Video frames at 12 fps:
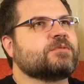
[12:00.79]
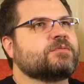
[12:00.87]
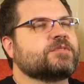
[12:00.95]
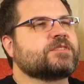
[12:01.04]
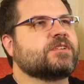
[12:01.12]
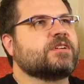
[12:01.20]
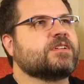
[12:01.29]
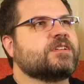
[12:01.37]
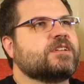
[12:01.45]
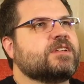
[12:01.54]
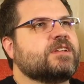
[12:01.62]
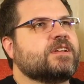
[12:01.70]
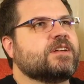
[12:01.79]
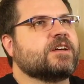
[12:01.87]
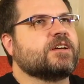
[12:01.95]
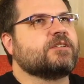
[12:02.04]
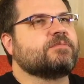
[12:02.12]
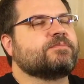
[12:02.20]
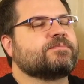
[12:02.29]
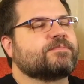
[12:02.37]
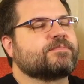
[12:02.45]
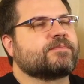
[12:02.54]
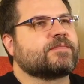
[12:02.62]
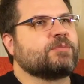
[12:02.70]
on what it was called.
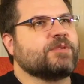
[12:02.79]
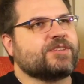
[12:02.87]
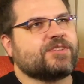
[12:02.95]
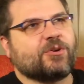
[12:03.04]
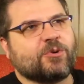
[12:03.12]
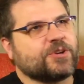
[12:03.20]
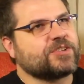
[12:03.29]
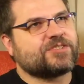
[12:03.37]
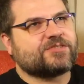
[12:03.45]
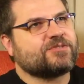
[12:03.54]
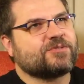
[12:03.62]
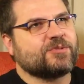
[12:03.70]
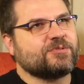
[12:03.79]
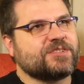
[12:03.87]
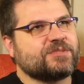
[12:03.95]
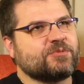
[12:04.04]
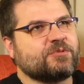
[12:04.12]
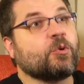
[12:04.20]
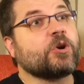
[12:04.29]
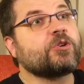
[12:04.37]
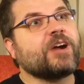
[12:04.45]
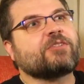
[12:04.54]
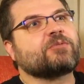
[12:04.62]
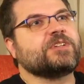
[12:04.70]
But the orcs from the recent movie
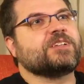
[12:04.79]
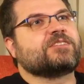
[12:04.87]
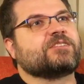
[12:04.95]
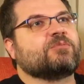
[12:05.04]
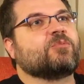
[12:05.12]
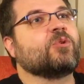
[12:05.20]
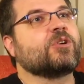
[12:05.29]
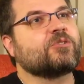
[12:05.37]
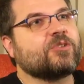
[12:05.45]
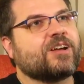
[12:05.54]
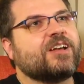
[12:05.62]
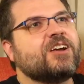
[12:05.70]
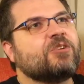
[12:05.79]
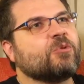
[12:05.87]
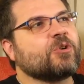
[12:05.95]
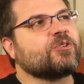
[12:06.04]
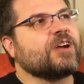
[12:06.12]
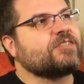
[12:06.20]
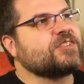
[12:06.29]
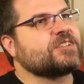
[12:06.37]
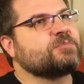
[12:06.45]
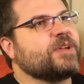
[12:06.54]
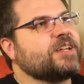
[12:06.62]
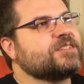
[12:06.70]
Warcraft, we did Warcraft
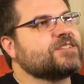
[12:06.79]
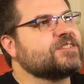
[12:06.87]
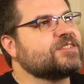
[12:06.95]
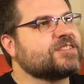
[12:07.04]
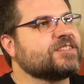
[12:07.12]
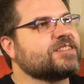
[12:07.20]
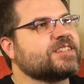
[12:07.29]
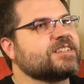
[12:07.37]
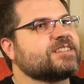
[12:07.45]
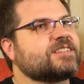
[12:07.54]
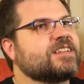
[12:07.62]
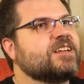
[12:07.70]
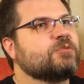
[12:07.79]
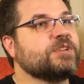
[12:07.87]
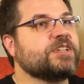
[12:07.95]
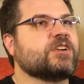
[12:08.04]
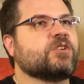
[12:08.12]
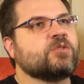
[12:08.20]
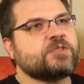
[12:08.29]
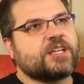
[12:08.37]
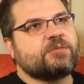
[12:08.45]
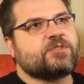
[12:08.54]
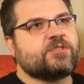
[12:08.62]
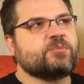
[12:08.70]
expansions and things. We did our own
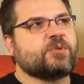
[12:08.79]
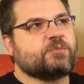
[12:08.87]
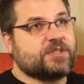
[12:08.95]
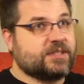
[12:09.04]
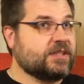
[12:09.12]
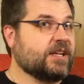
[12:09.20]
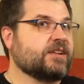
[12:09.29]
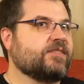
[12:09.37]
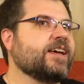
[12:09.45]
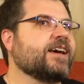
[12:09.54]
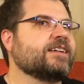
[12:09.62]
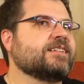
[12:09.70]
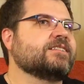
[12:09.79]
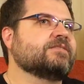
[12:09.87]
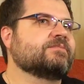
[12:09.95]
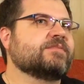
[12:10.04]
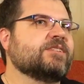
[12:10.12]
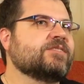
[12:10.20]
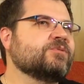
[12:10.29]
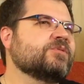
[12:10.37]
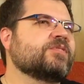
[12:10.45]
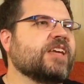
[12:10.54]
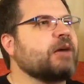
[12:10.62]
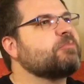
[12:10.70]
games too, but we did a lot of that, and it's sort
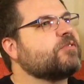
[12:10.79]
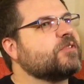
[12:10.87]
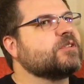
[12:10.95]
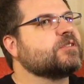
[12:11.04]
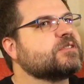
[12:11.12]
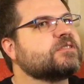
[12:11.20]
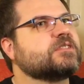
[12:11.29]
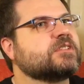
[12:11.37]
of gap filler.